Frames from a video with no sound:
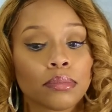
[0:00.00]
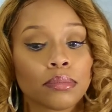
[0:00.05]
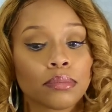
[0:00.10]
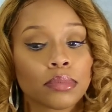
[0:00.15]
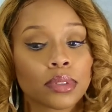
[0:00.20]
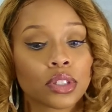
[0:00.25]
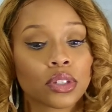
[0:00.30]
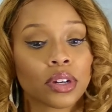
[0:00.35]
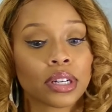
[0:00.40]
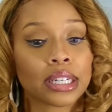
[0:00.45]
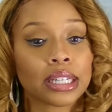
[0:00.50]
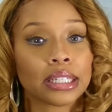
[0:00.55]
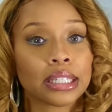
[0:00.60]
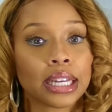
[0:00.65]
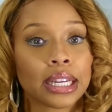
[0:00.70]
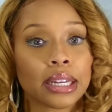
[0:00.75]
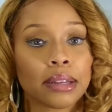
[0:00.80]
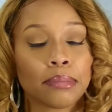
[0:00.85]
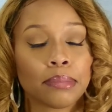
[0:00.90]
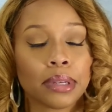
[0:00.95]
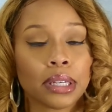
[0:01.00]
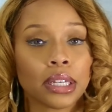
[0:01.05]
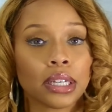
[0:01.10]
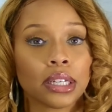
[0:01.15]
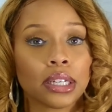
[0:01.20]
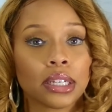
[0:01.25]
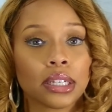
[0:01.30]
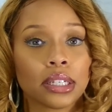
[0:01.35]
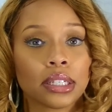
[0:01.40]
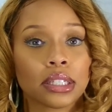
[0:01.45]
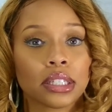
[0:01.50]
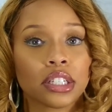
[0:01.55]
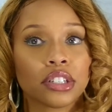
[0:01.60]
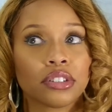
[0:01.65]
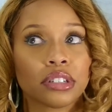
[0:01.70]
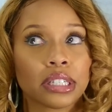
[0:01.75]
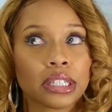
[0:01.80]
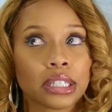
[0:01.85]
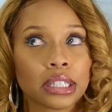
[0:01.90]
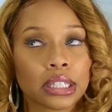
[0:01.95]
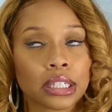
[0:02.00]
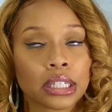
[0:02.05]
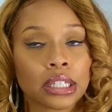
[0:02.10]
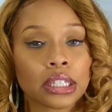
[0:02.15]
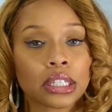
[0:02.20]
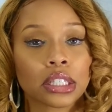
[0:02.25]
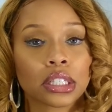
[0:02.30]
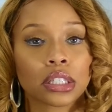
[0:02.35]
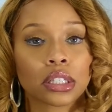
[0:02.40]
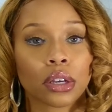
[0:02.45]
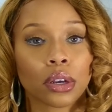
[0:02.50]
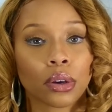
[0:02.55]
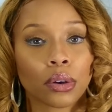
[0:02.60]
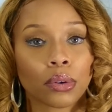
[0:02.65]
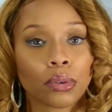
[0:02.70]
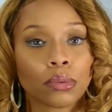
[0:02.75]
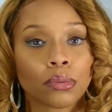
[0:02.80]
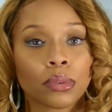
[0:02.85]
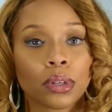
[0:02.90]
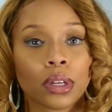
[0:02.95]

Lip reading: started dating me seriously. So